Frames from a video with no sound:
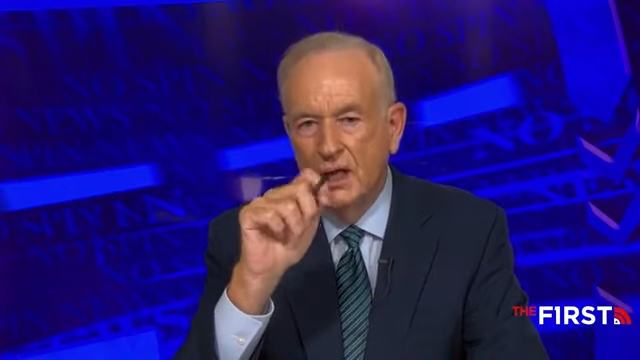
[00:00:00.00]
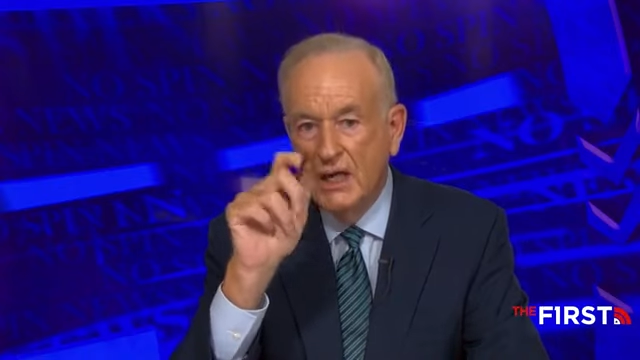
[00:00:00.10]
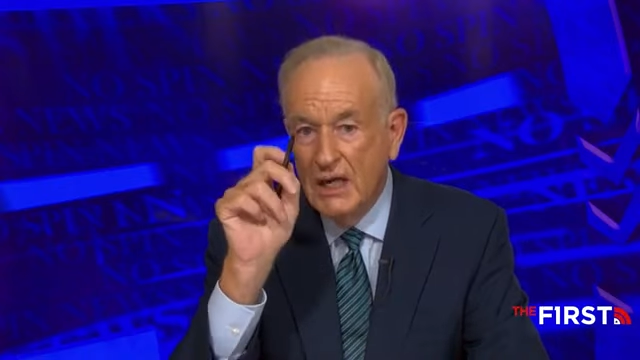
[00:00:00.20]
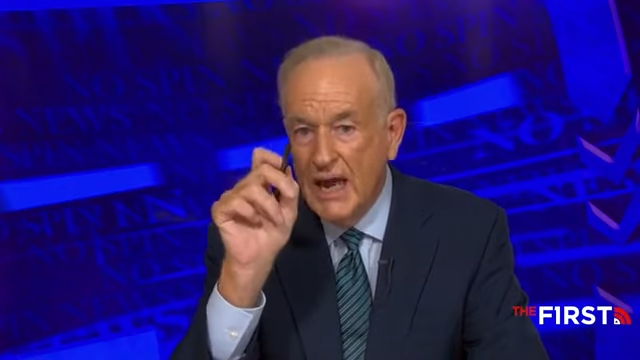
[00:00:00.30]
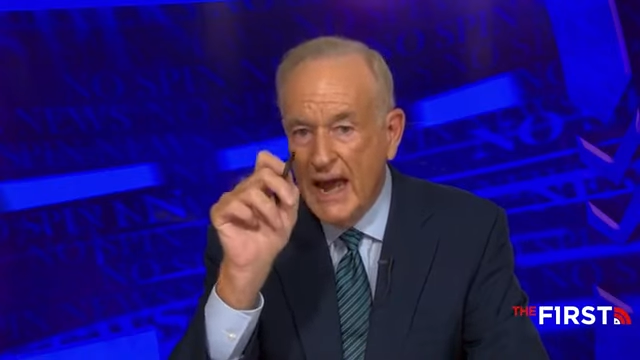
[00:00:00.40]

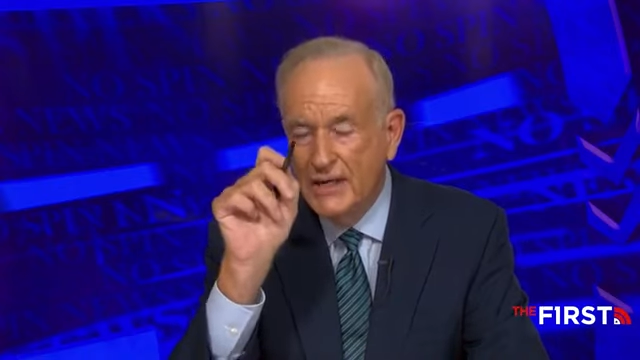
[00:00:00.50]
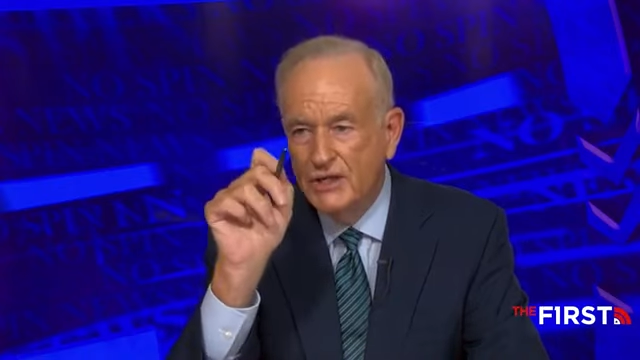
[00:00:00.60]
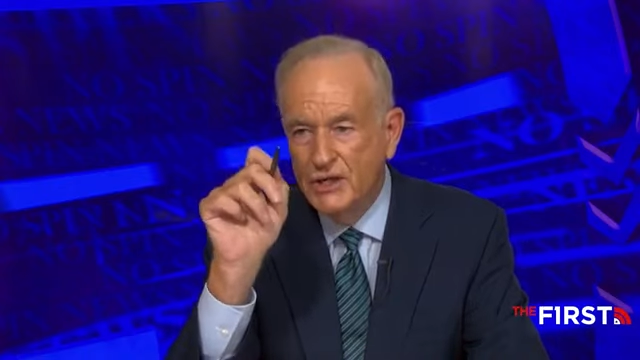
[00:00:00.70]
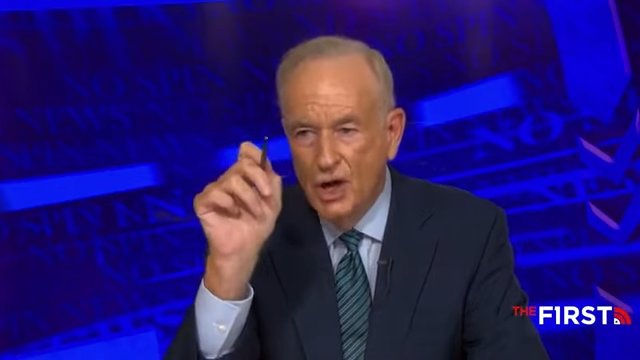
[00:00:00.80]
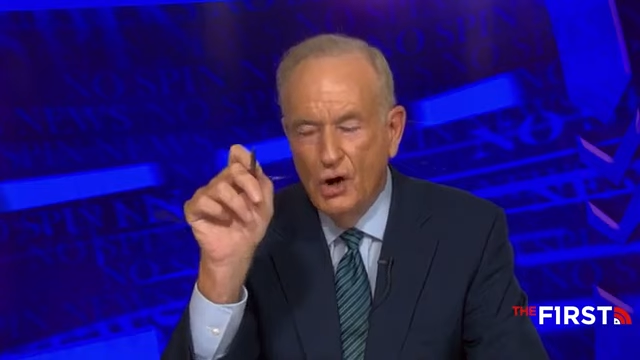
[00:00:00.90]
he had
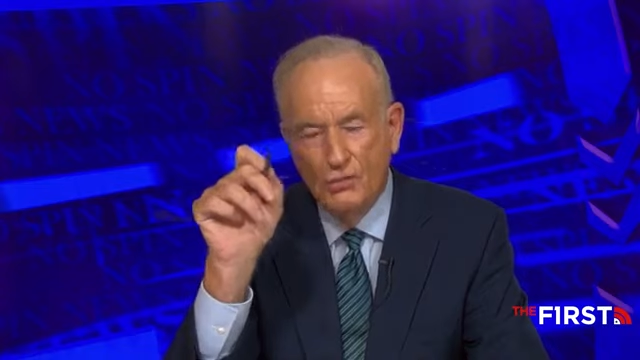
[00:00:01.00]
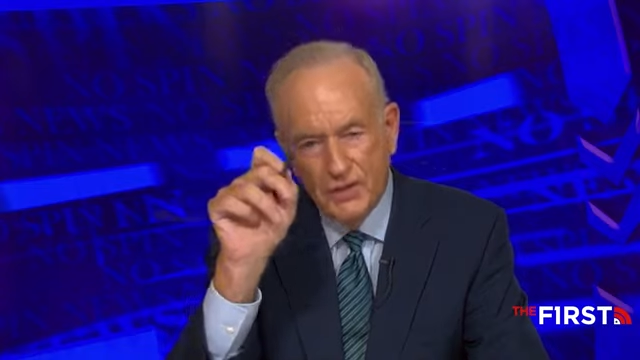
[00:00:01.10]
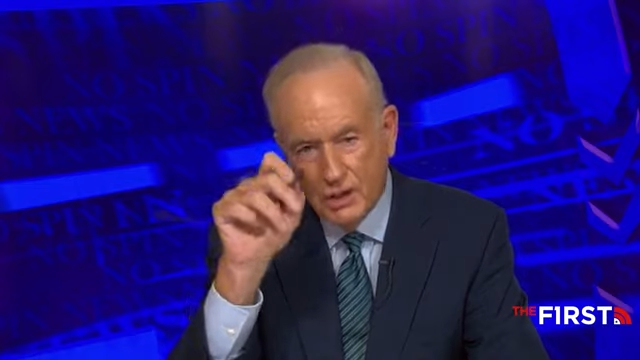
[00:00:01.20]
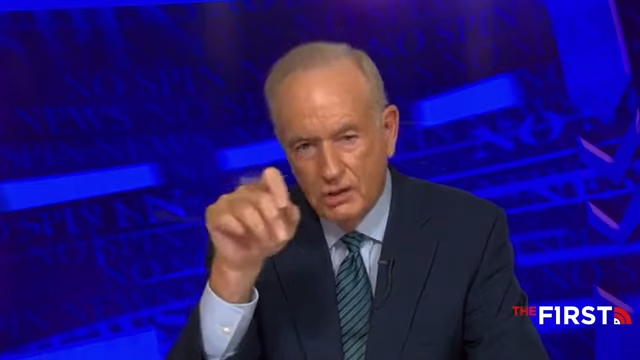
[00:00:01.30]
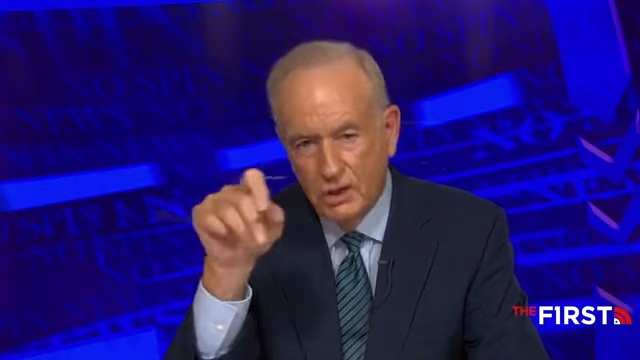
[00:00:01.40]
to know
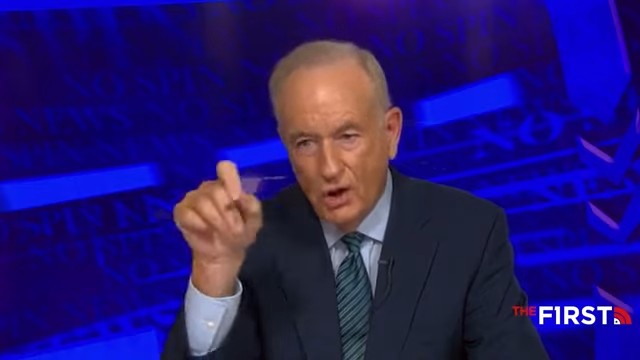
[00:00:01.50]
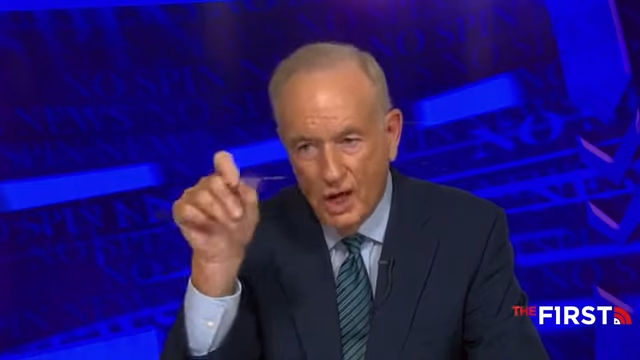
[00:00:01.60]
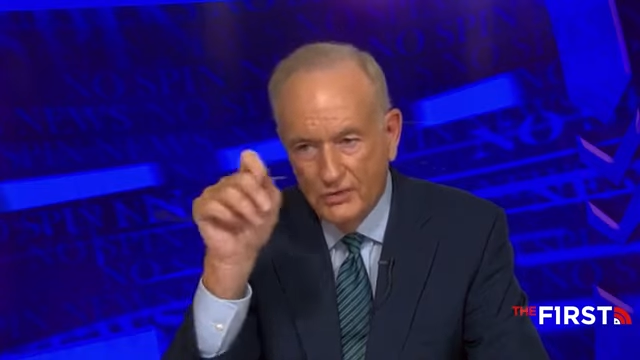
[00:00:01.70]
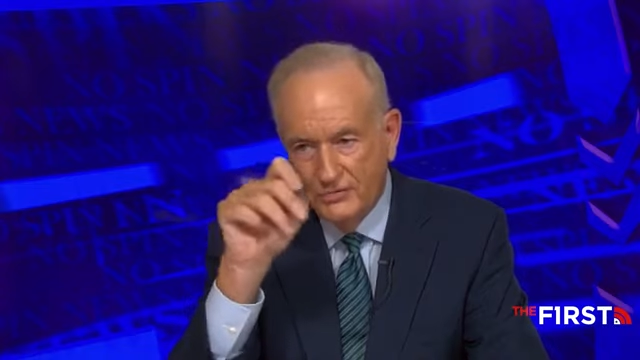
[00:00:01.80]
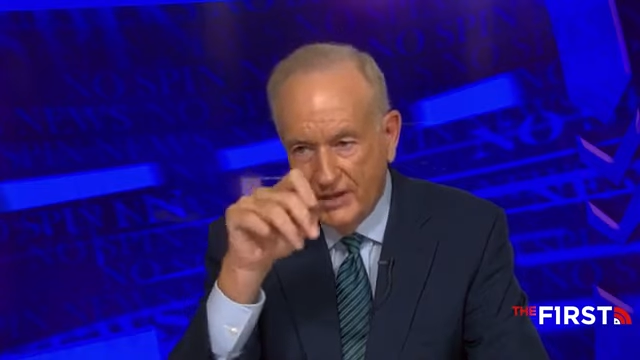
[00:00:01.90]
the
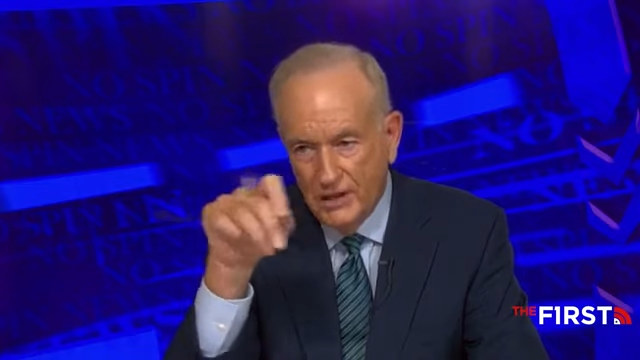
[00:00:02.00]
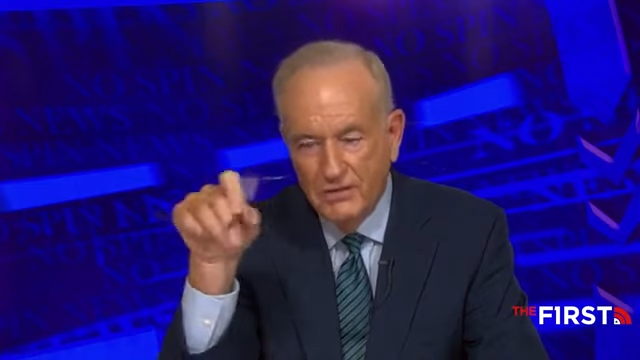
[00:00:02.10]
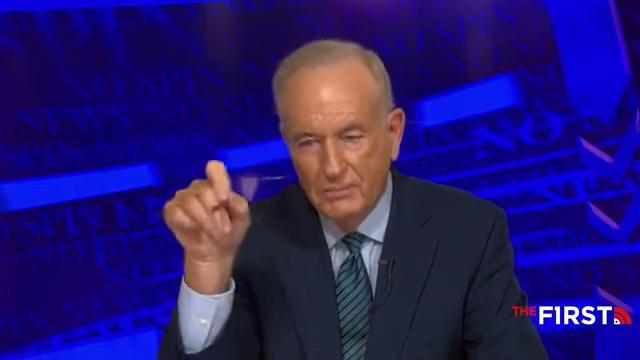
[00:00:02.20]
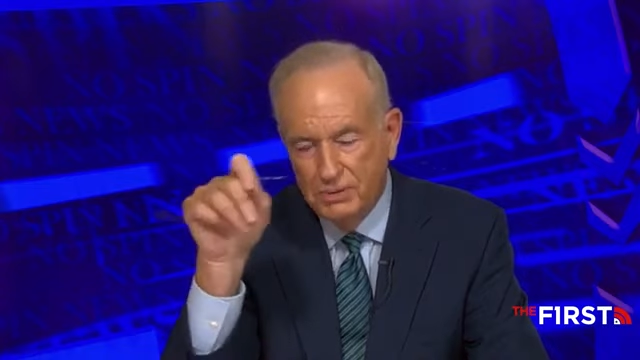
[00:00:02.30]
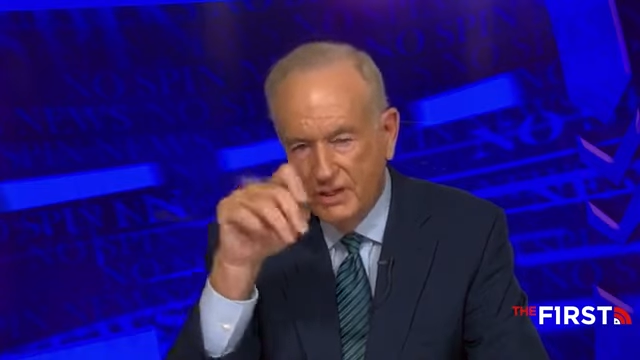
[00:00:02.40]
clause in
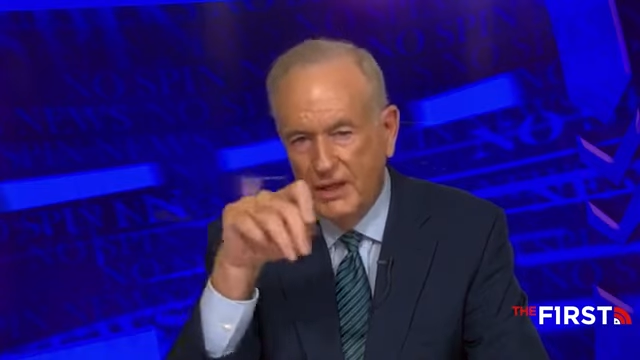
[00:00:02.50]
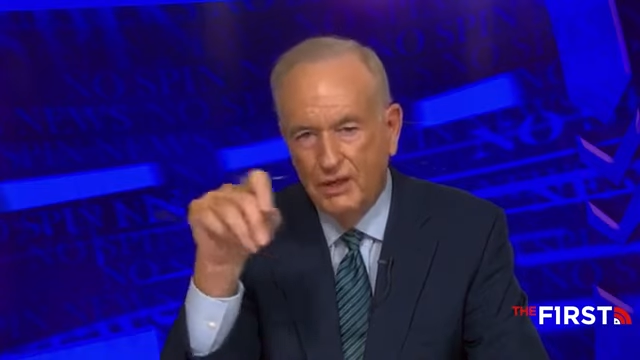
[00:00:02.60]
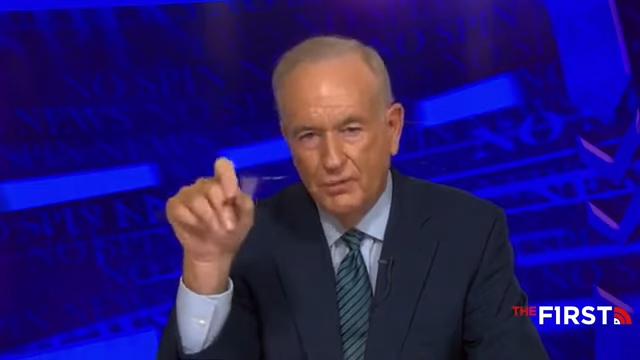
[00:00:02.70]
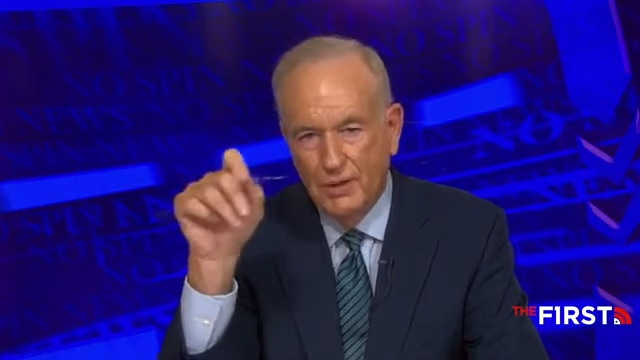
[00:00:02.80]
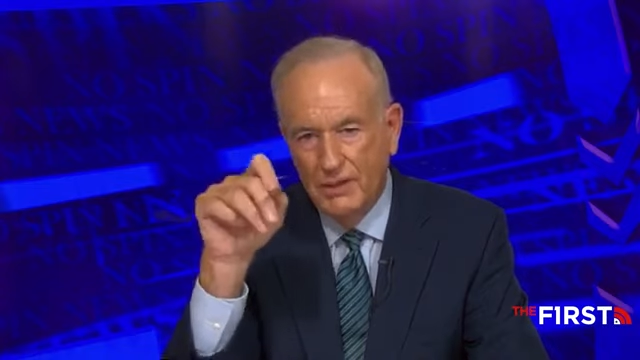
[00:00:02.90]
the plea
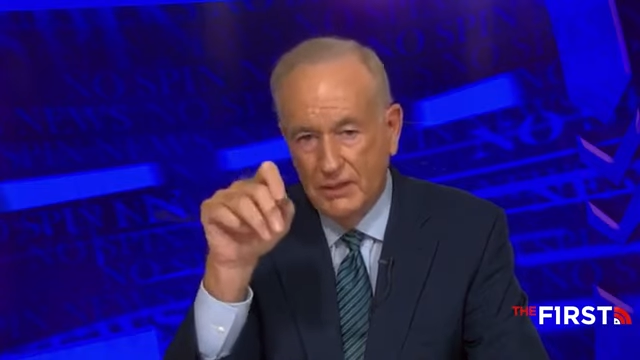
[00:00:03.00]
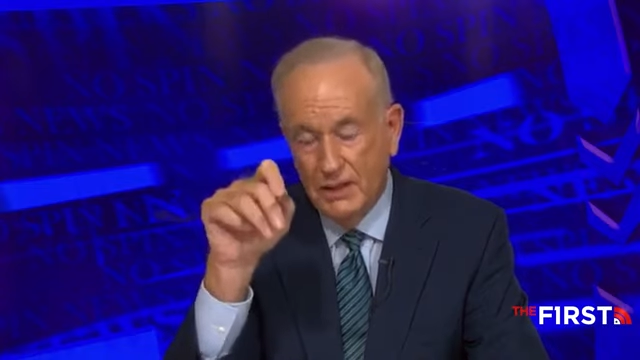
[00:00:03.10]
agreement,